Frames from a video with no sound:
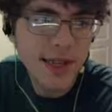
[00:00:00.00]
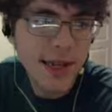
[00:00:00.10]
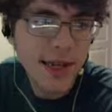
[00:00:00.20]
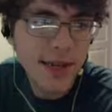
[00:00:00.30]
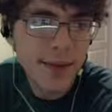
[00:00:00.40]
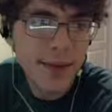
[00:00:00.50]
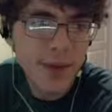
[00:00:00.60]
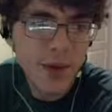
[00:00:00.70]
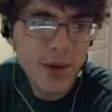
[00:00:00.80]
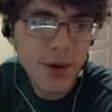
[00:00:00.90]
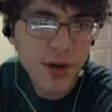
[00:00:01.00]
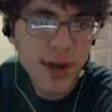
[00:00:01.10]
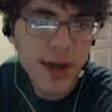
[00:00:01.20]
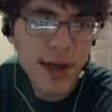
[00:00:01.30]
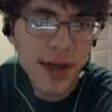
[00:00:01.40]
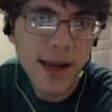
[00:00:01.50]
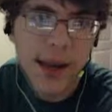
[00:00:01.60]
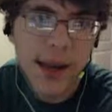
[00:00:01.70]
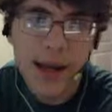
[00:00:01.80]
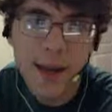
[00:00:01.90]
I am more than
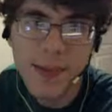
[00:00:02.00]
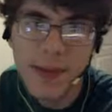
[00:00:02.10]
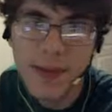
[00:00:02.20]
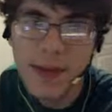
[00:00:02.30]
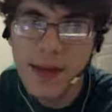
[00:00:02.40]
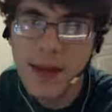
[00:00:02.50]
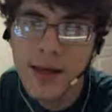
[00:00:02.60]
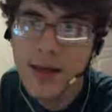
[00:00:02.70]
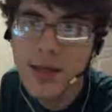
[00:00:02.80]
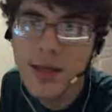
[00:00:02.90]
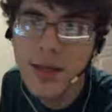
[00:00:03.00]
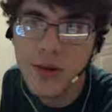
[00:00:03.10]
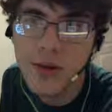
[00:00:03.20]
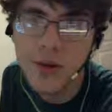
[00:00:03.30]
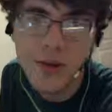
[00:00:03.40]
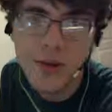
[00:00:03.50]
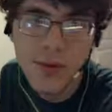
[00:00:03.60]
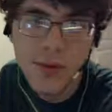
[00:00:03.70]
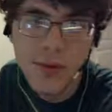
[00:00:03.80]
happy to